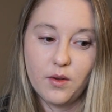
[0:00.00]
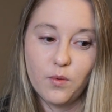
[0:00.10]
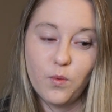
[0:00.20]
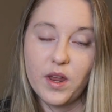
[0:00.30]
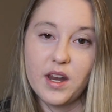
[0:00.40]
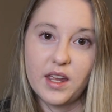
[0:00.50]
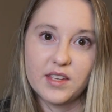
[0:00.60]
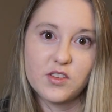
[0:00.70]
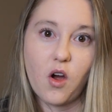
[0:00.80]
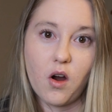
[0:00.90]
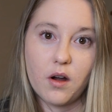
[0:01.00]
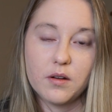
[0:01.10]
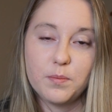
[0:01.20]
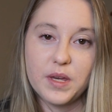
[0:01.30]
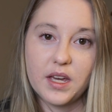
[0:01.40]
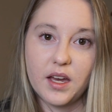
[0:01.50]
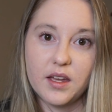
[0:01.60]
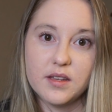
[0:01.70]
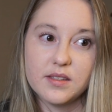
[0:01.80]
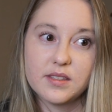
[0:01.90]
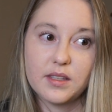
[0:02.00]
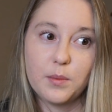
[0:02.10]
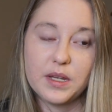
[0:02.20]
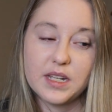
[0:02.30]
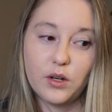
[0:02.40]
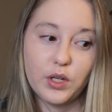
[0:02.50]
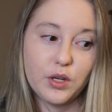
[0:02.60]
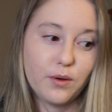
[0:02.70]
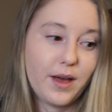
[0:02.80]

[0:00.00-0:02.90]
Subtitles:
when it gets hard. Because let me tell you,